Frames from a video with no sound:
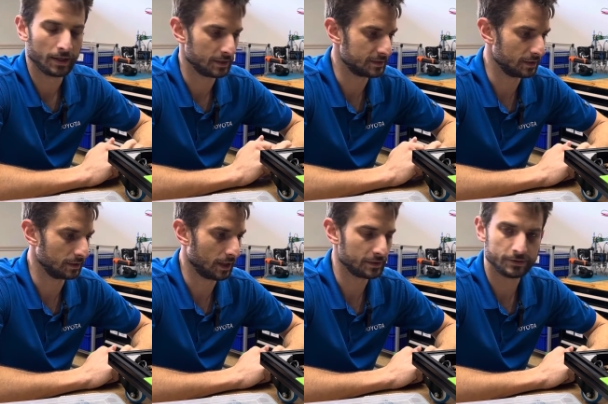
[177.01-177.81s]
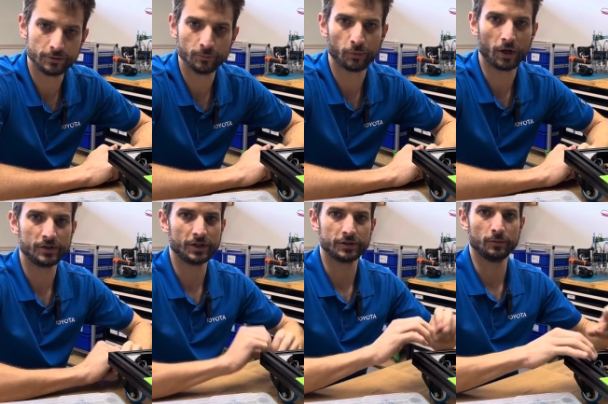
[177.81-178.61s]
And I see a lot of student
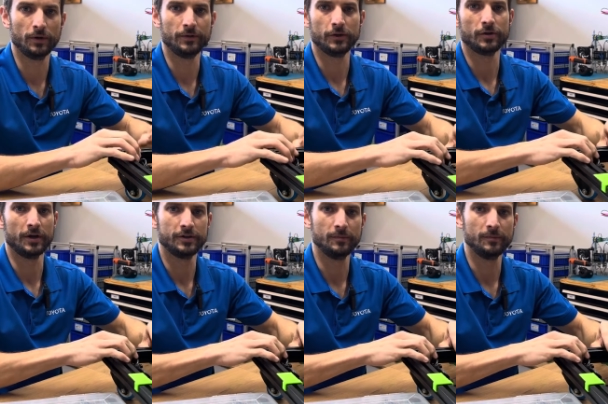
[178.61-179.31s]
projects where they're trying